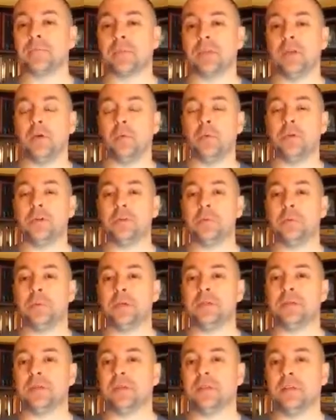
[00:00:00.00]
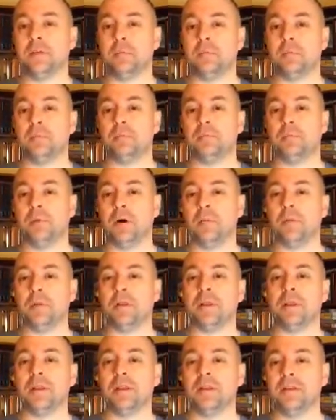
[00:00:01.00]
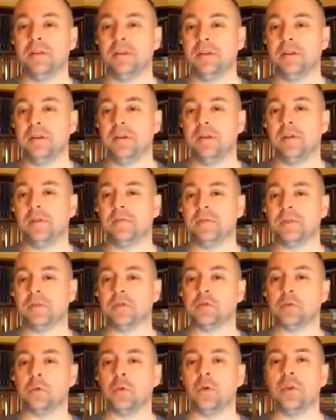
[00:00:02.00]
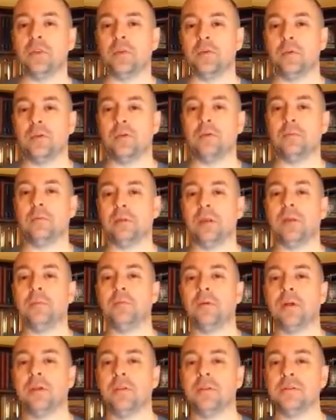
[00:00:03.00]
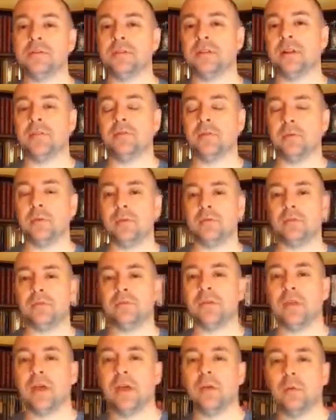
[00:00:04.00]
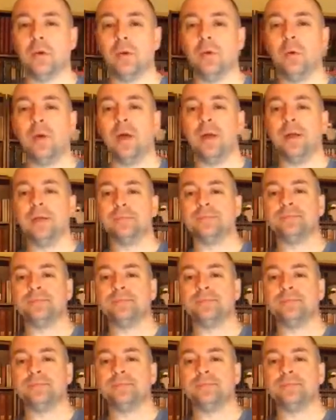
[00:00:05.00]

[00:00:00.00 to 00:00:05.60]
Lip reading: You know, we just basically publicly swore that we were blood brothers, and then everyone just kind of went away.